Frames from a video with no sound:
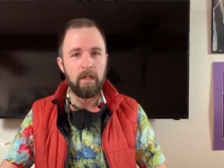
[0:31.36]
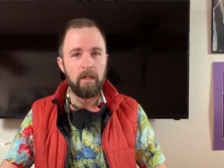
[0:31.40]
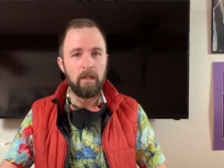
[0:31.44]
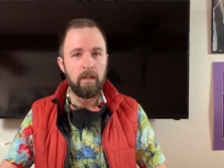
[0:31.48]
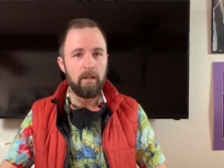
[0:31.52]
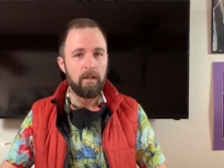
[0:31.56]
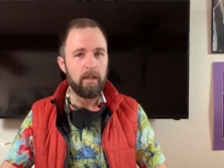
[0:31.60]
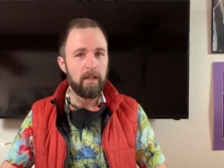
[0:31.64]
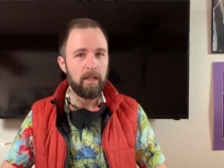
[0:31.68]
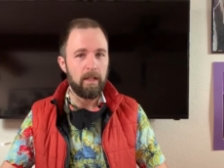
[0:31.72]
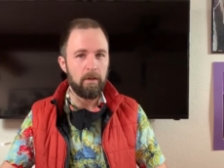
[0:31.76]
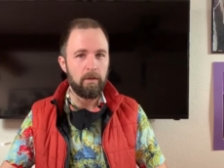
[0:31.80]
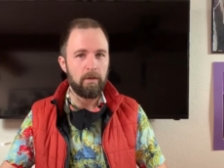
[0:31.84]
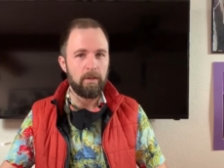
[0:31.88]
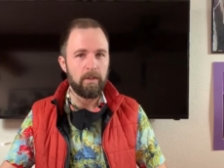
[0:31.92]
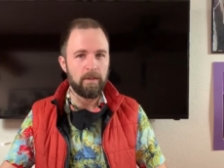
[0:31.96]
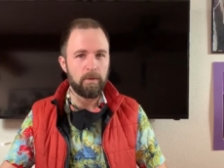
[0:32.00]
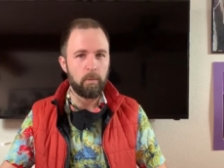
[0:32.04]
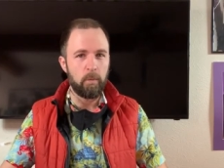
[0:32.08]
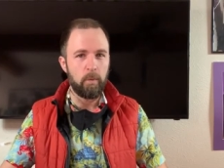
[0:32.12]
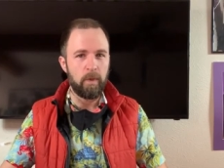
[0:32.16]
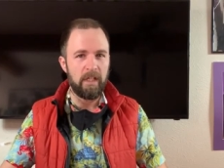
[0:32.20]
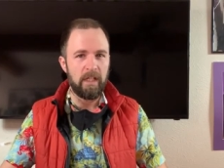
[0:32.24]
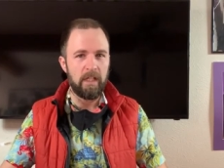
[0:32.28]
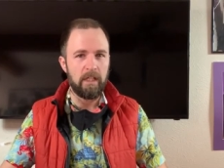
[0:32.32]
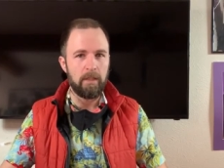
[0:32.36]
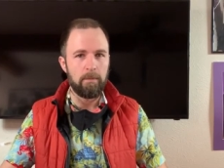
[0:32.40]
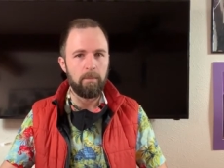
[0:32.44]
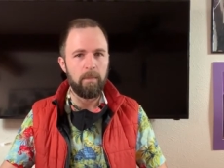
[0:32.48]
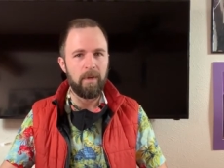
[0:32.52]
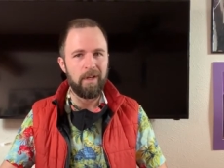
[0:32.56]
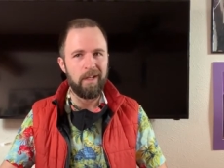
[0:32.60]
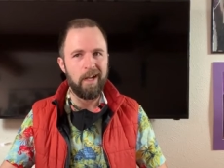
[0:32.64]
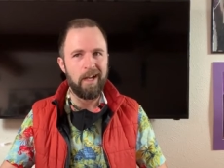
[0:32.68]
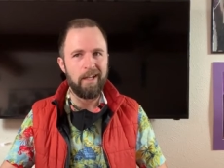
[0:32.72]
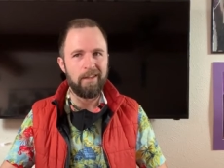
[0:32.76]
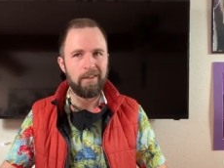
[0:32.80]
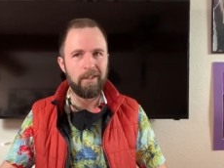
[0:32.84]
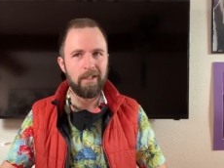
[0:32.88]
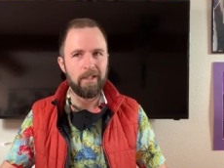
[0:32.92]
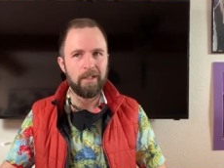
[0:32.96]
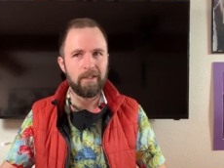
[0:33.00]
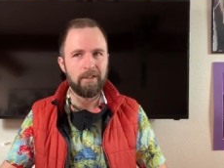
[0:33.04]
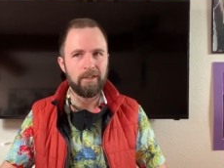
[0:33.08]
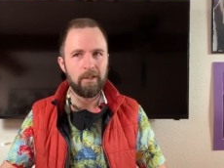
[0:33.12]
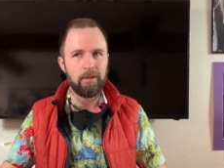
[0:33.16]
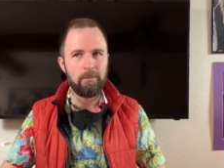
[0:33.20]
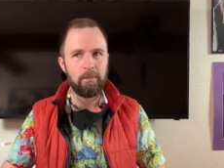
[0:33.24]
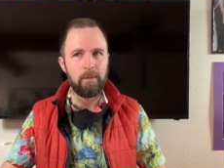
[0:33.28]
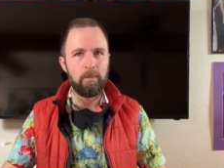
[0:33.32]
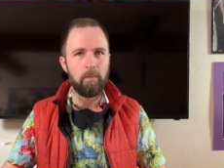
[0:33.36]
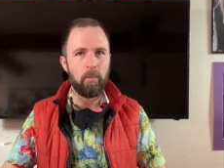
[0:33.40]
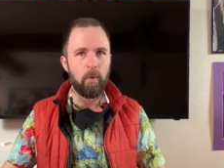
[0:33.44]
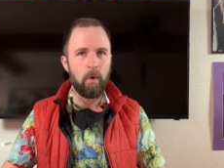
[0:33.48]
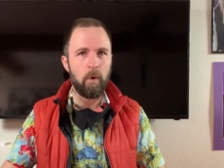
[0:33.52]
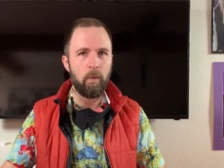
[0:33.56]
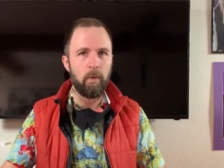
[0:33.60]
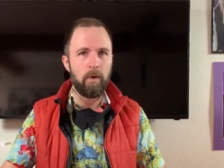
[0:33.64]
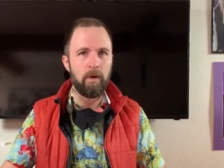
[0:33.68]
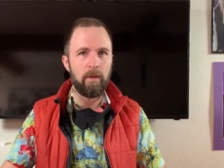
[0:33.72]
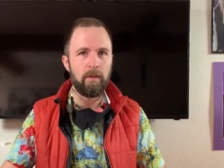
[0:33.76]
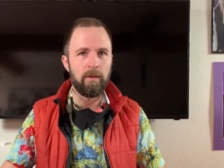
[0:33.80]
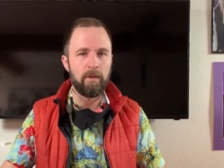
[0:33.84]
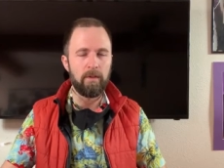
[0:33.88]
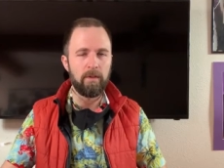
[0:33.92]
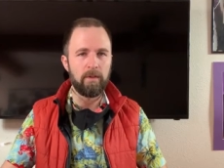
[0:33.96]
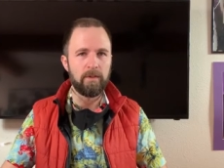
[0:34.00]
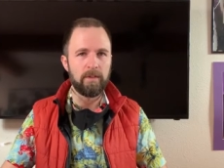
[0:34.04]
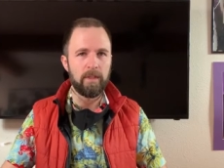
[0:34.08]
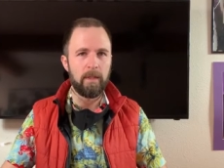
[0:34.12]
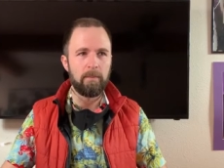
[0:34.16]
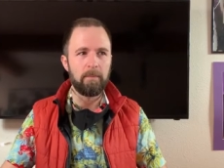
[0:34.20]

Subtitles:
later this week, but I think it's going to be more one of those,